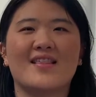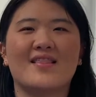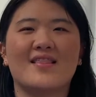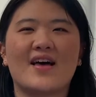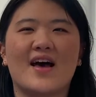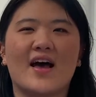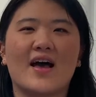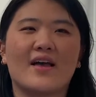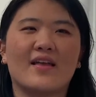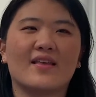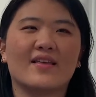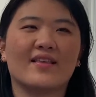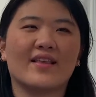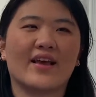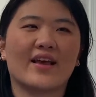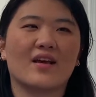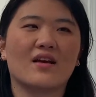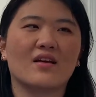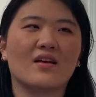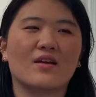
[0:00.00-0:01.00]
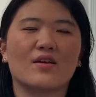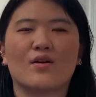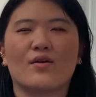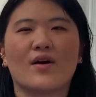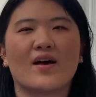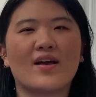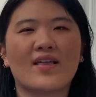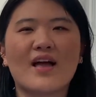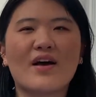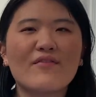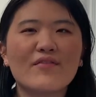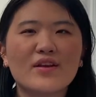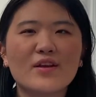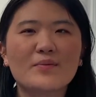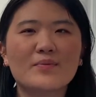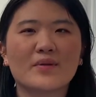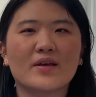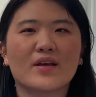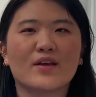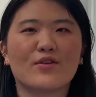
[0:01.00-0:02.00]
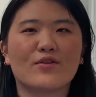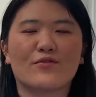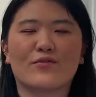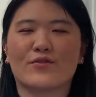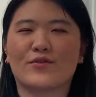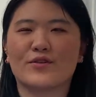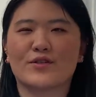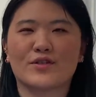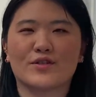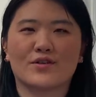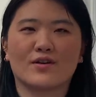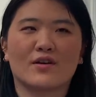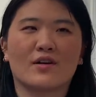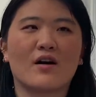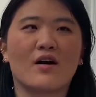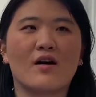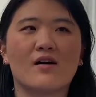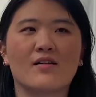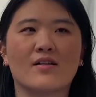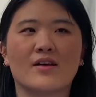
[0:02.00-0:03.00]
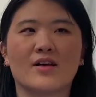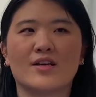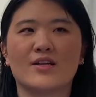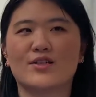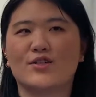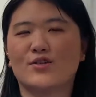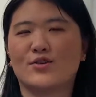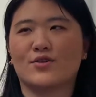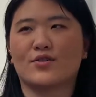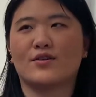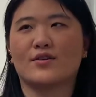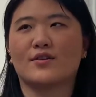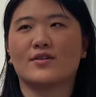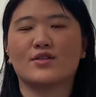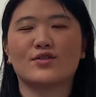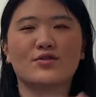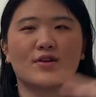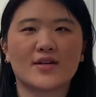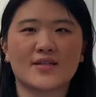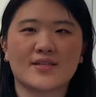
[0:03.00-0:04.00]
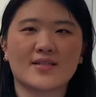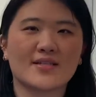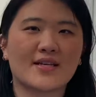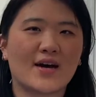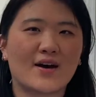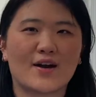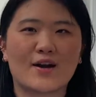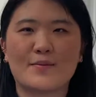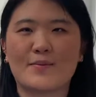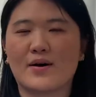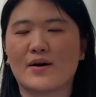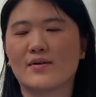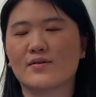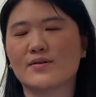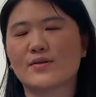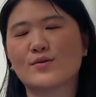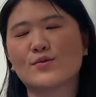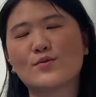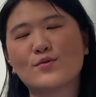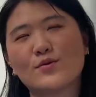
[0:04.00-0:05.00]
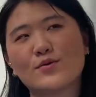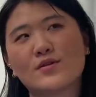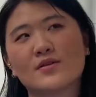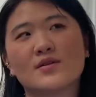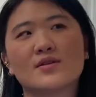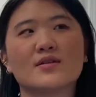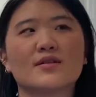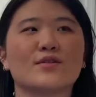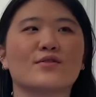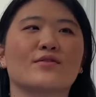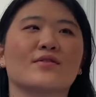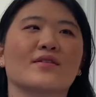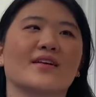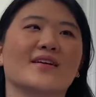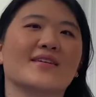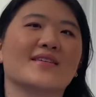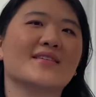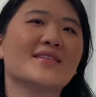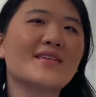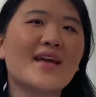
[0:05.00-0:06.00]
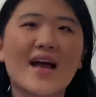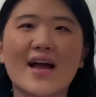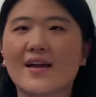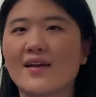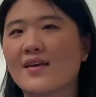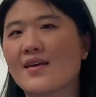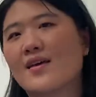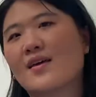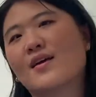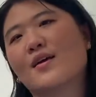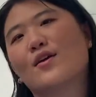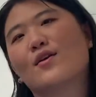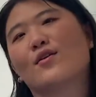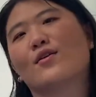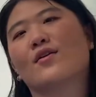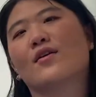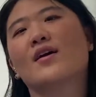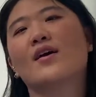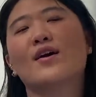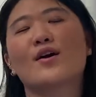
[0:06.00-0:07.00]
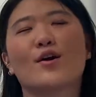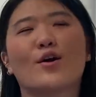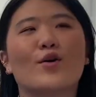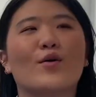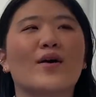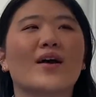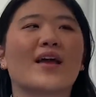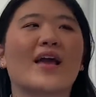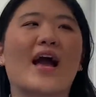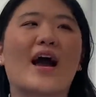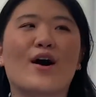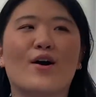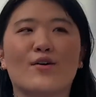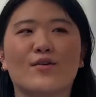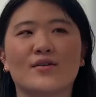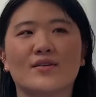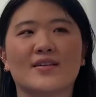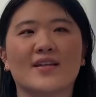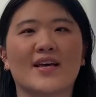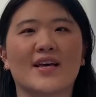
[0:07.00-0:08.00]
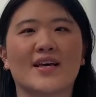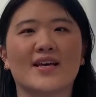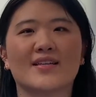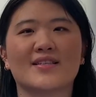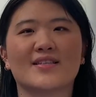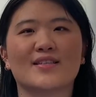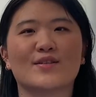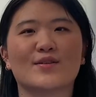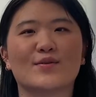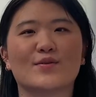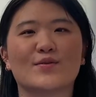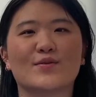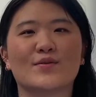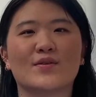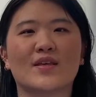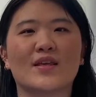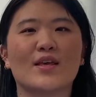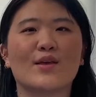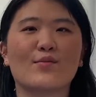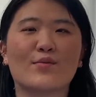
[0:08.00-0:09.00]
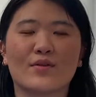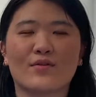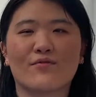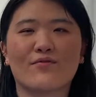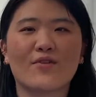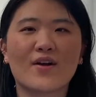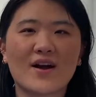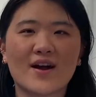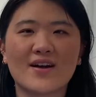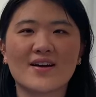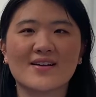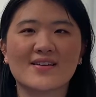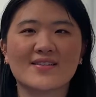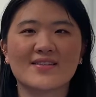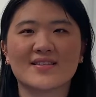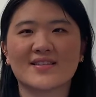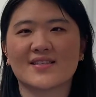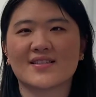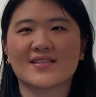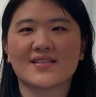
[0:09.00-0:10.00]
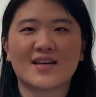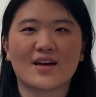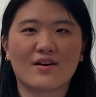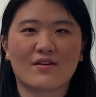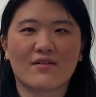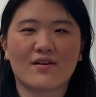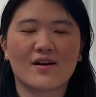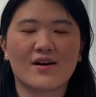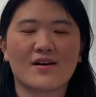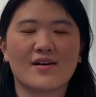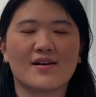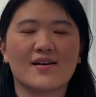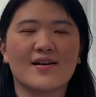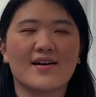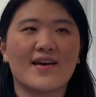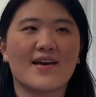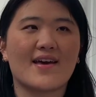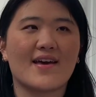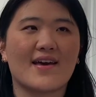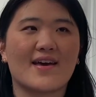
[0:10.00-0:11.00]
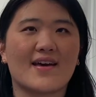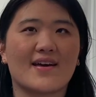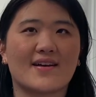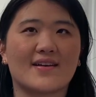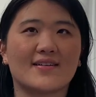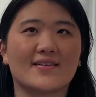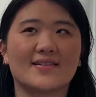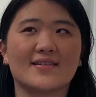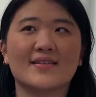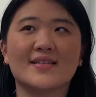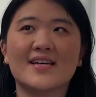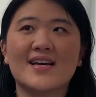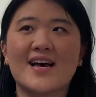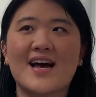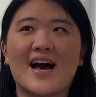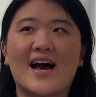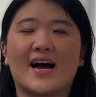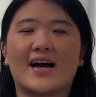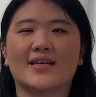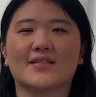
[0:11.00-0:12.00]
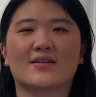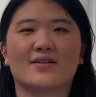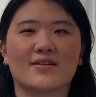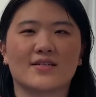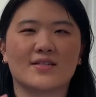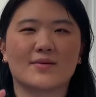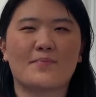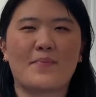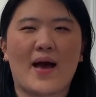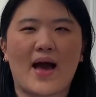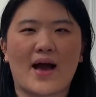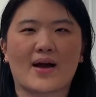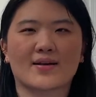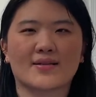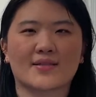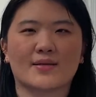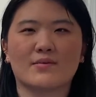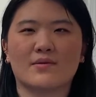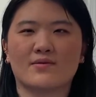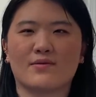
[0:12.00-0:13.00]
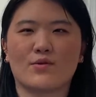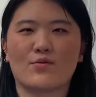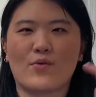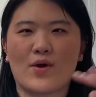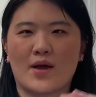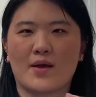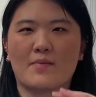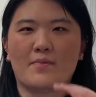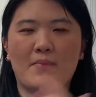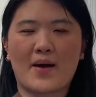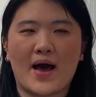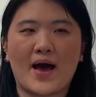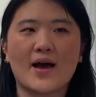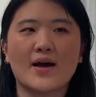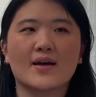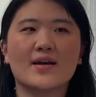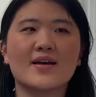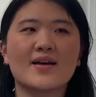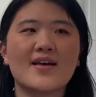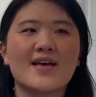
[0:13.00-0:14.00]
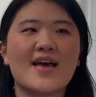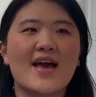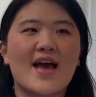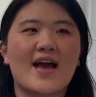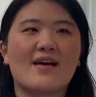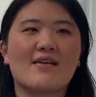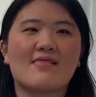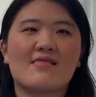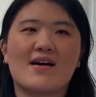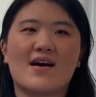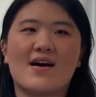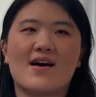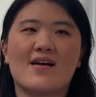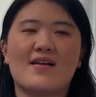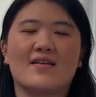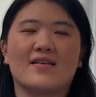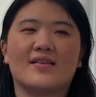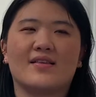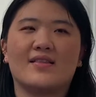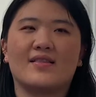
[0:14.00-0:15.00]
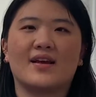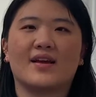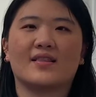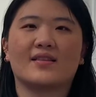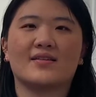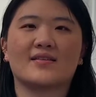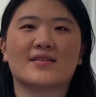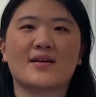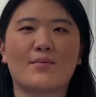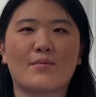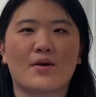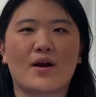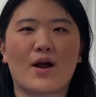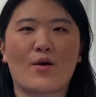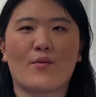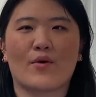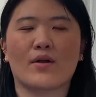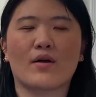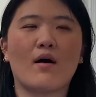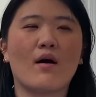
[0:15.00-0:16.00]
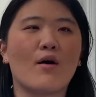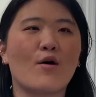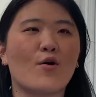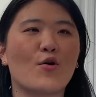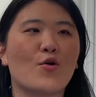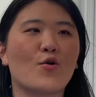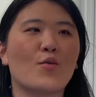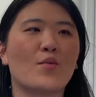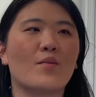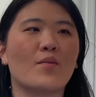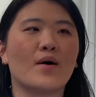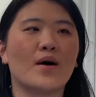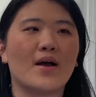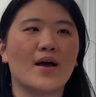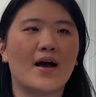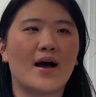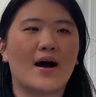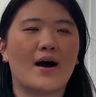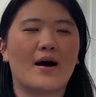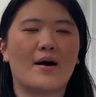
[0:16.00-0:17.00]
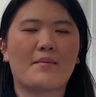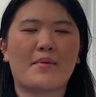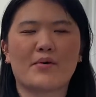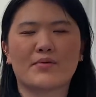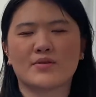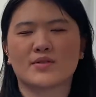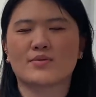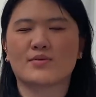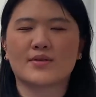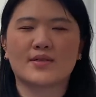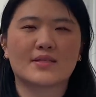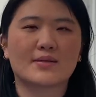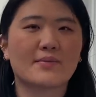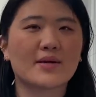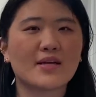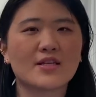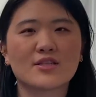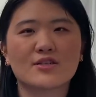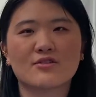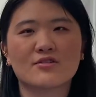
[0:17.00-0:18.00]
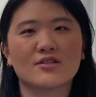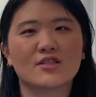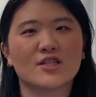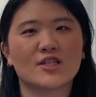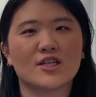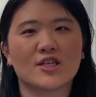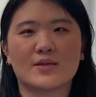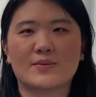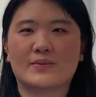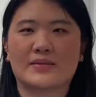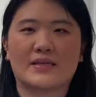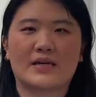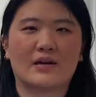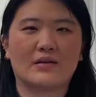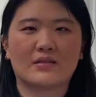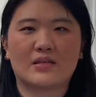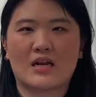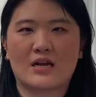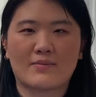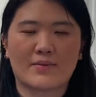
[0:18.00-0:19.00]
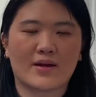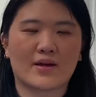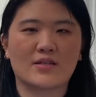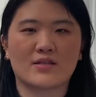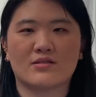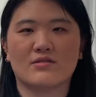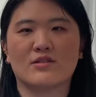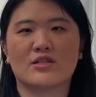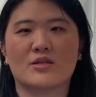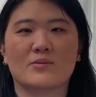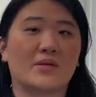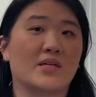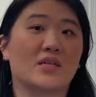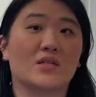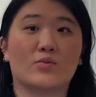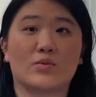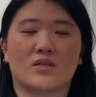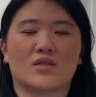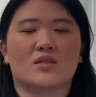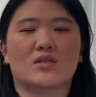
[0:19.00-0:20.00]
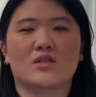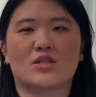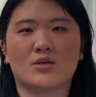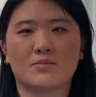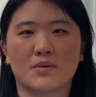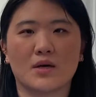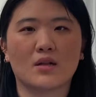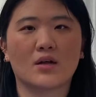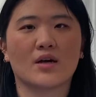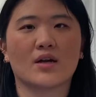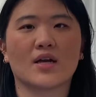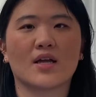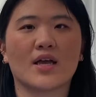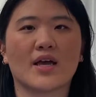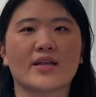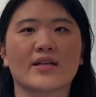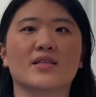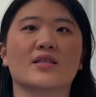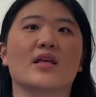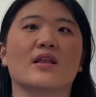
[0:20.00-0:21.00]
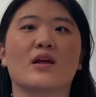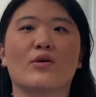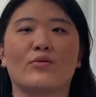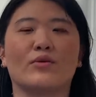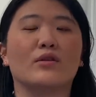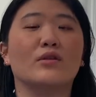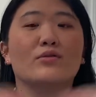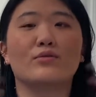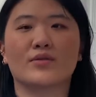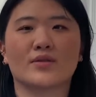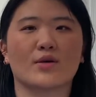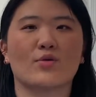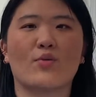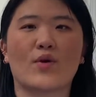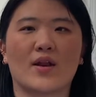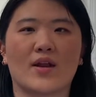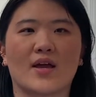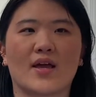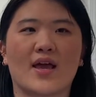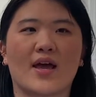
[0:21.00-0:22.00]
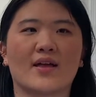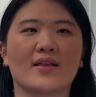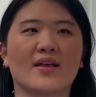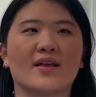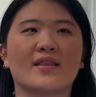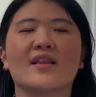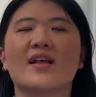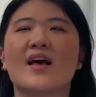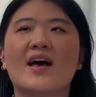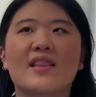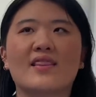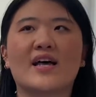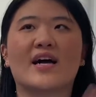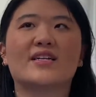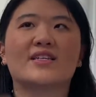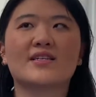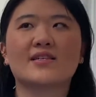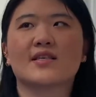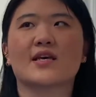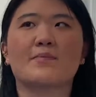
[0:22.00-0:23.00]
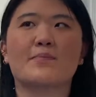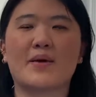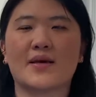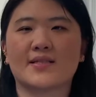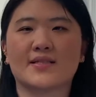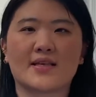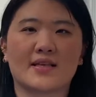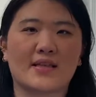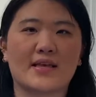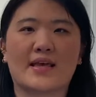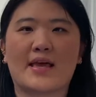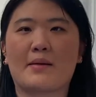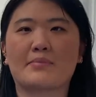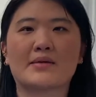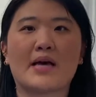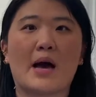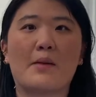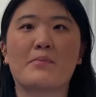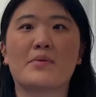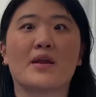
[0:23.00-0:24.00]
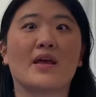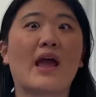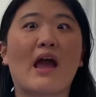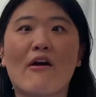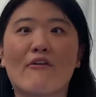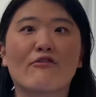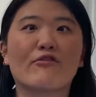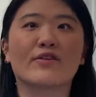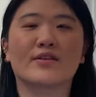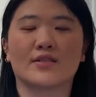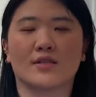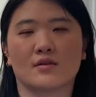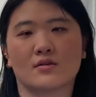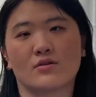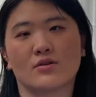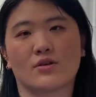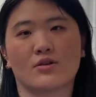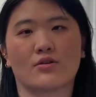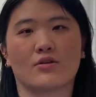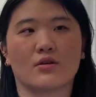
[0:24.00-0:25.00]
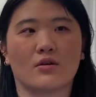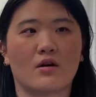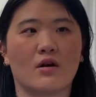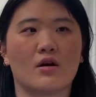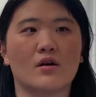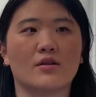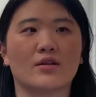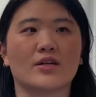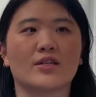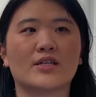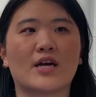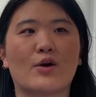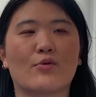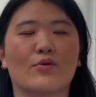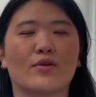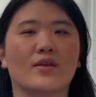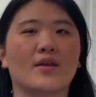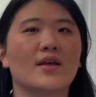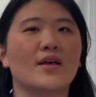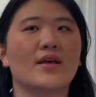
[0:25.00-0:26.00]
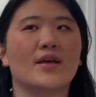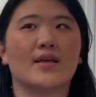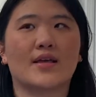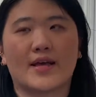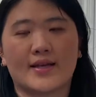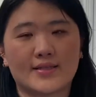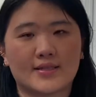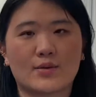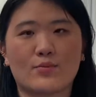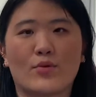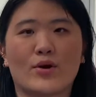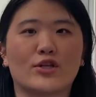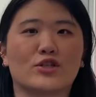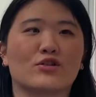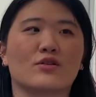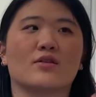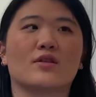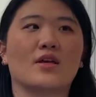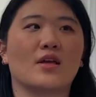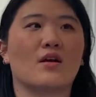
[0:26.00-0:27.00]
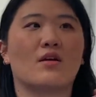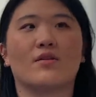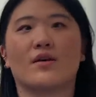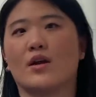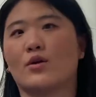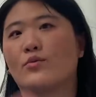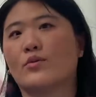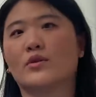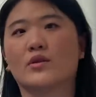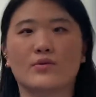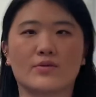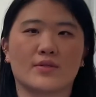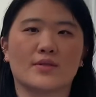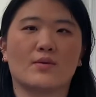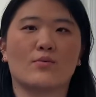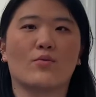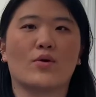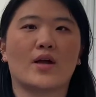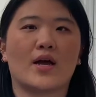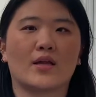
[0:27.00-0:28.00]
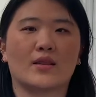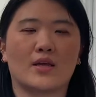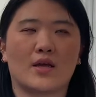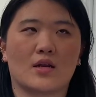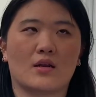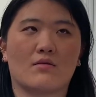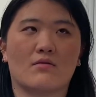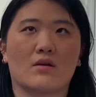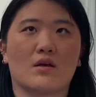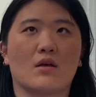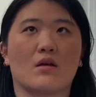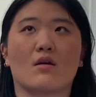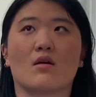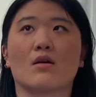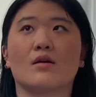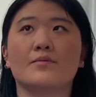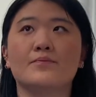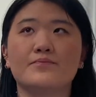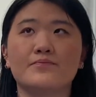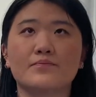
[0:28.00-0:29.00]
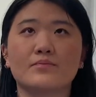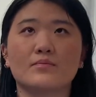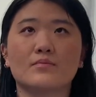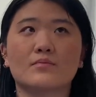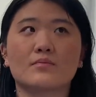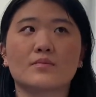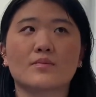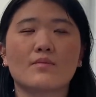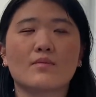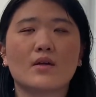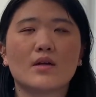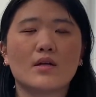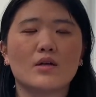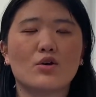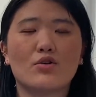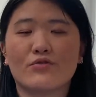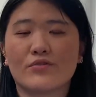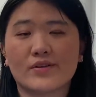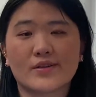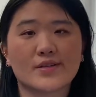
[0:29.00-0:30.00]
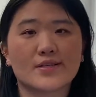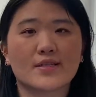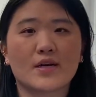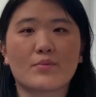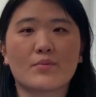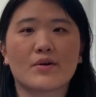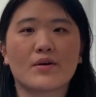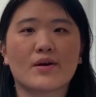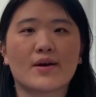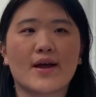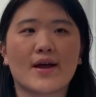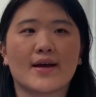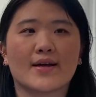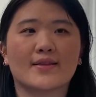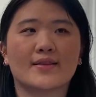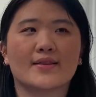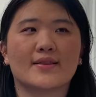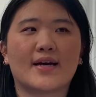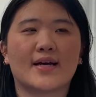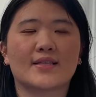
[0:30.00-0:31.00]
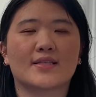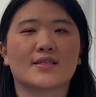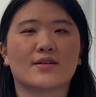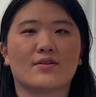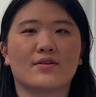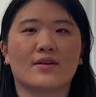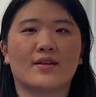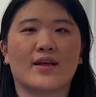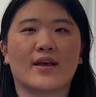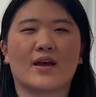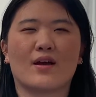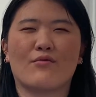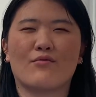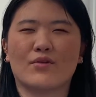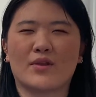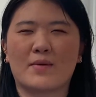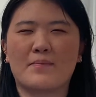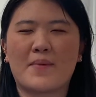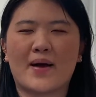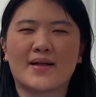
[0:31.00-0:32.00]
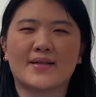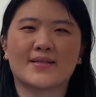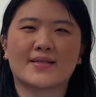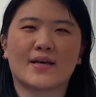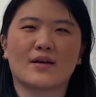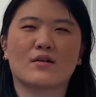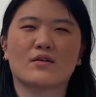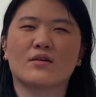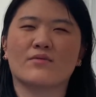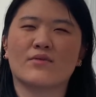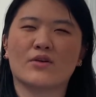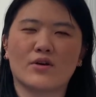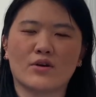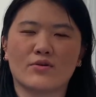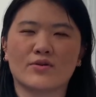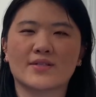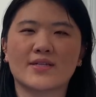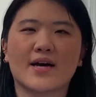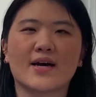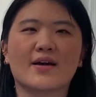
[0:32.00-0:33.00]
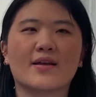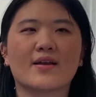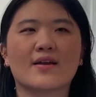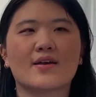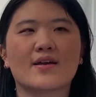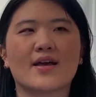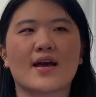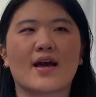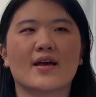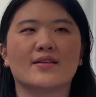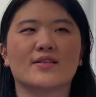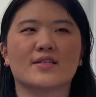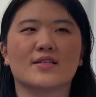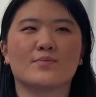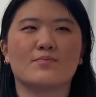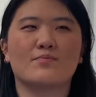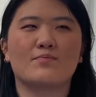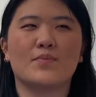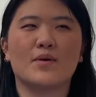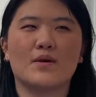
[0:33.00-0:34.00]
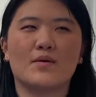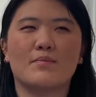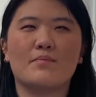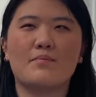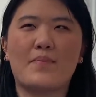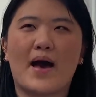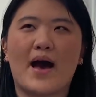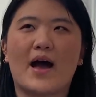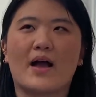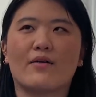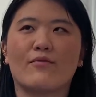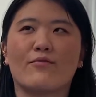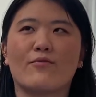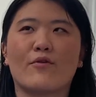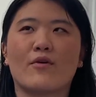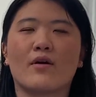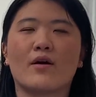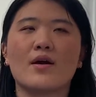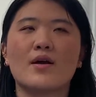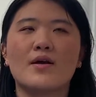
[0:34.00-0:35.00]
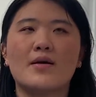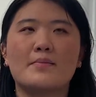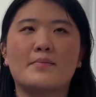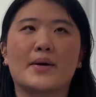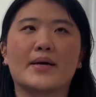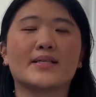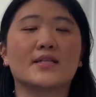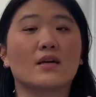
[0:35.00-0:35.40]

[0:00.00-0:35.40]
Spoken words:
then, like, you know, inevitably your first year in college, you're stressed out about schools, you're like snacking, you're going out late to eat with friends, etc. And I started to pack some of the weight back. And then like the summer I went home, I was doing some internships, and outside of my internships, I just went to the gym a lot again, and then I would lose the weight again. And that just like basically kept happening every single year in college. I would gain some weight during the year, and then I would lose some weight at the end of the year over the summer. And that started like a really bad cycle of yo-yo dieting and just being bad for my